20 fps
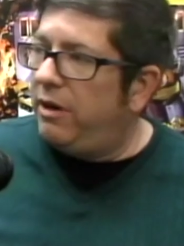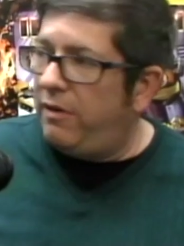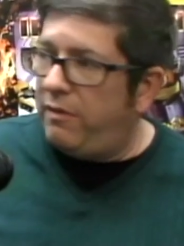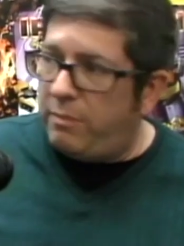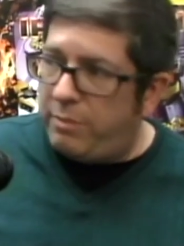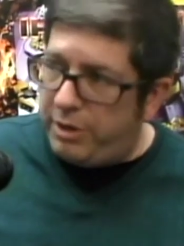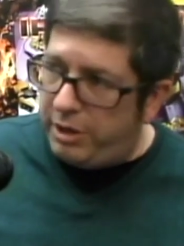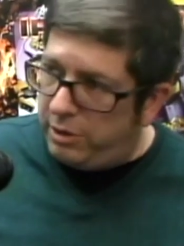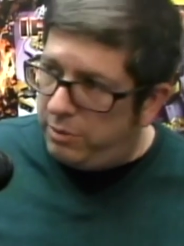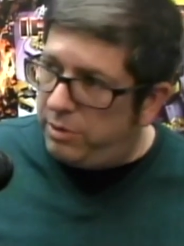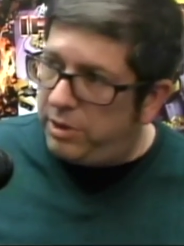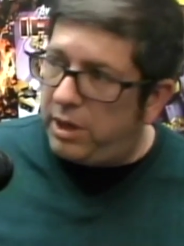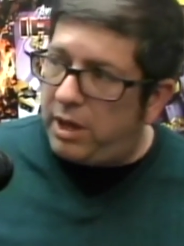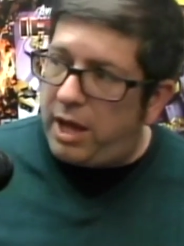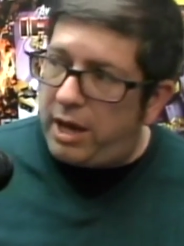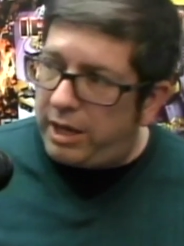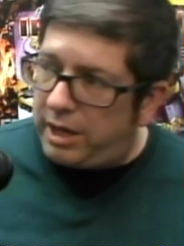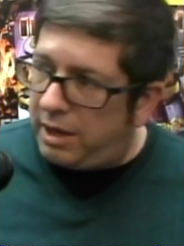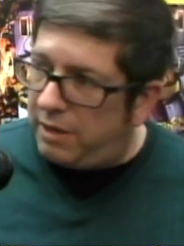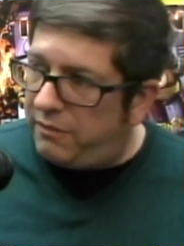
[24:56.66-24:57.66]
appeared with a
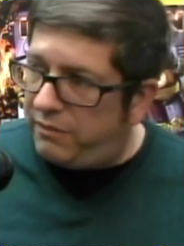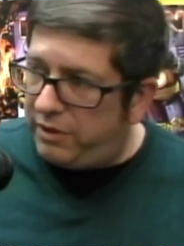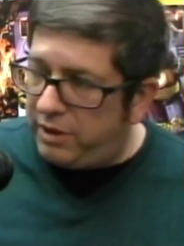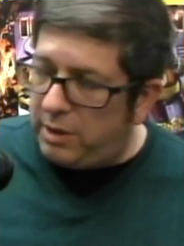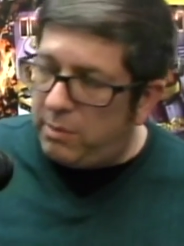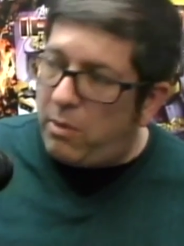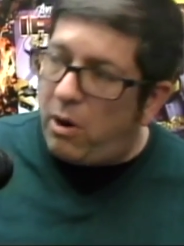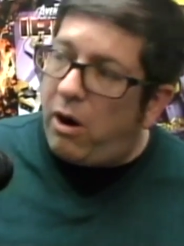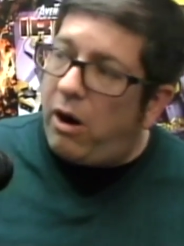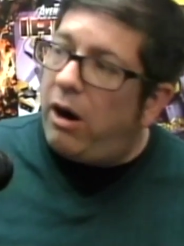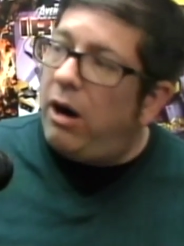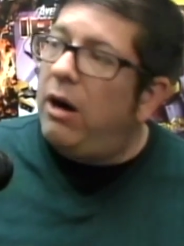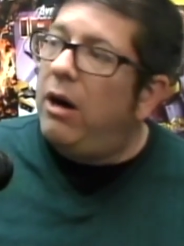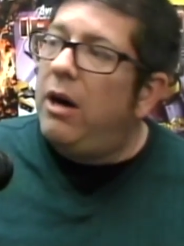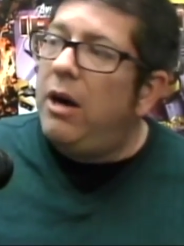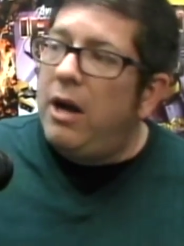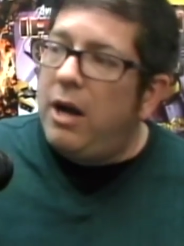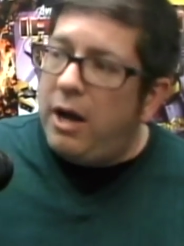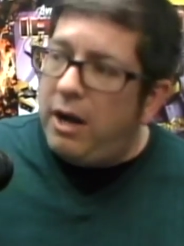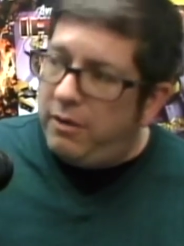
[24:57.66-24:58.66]
lot of Phil Lamar
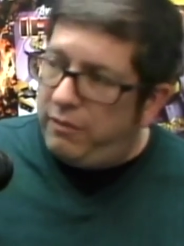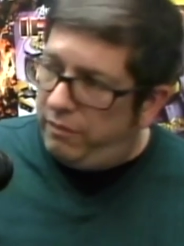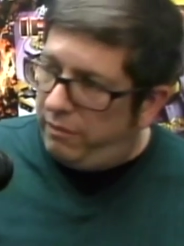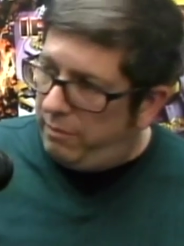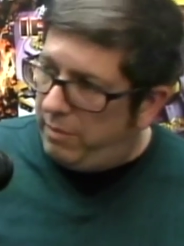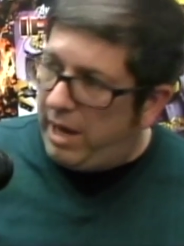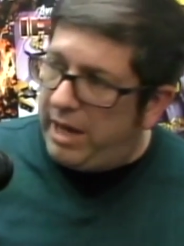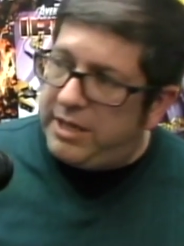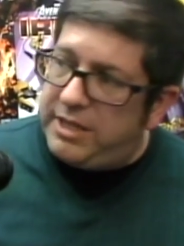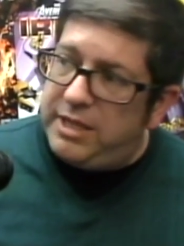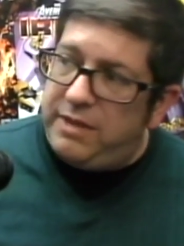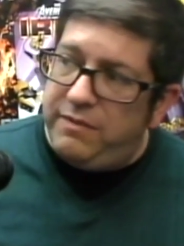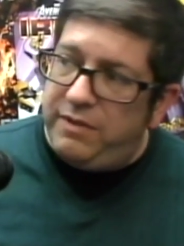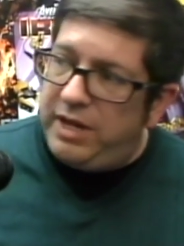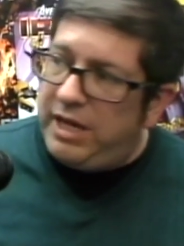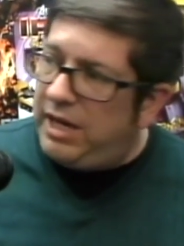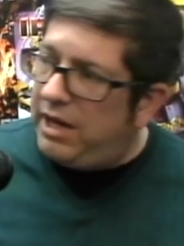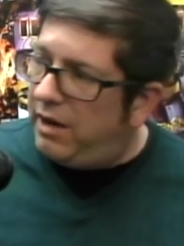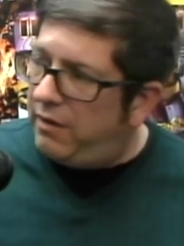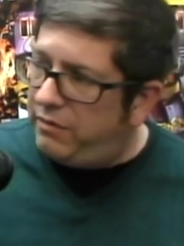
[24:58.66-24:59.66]
from Mad
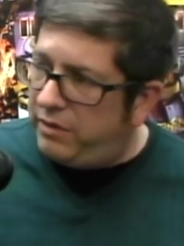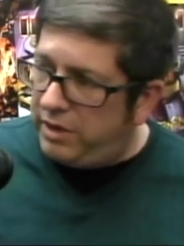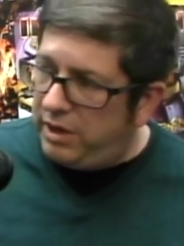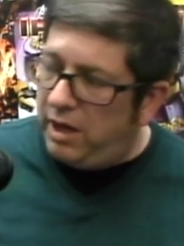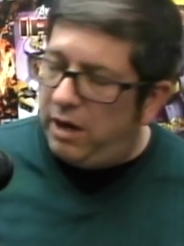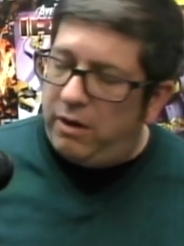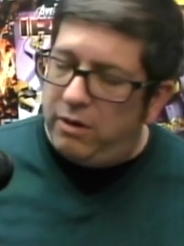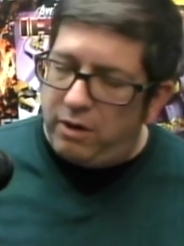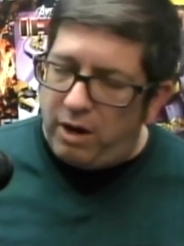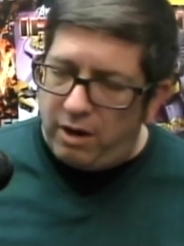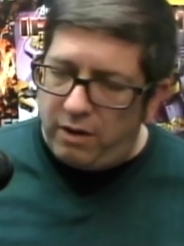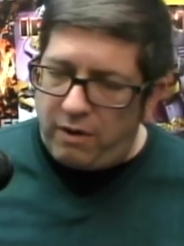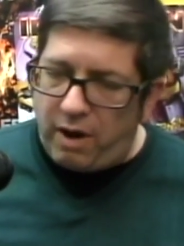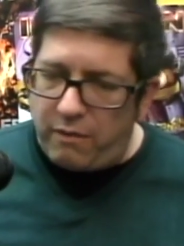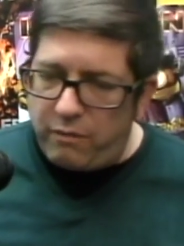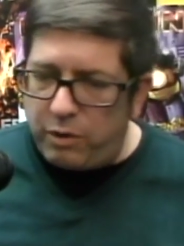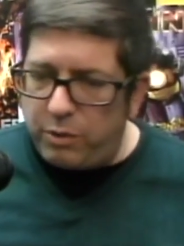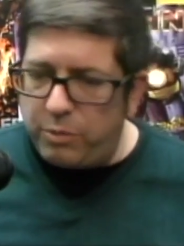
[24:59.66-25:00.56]
TV. I've worked